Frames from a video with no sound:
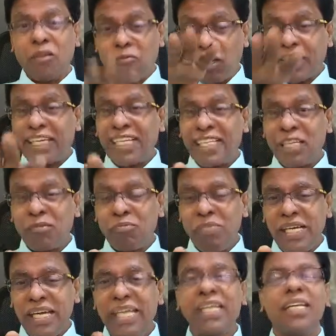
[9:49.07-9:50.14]
What does it
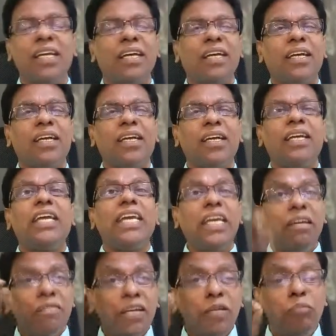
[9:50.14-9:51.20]
mean?
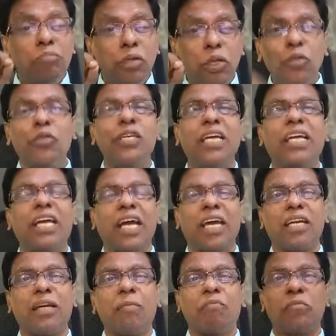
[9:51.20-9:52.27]
Even music
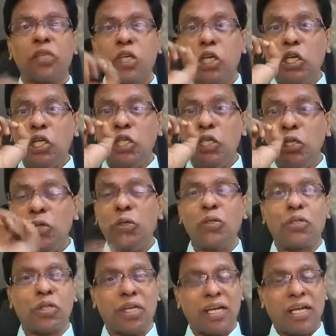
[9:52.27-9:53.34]
can
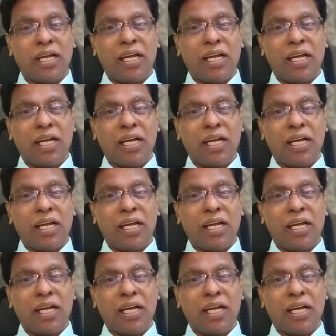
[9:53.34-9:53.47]
induce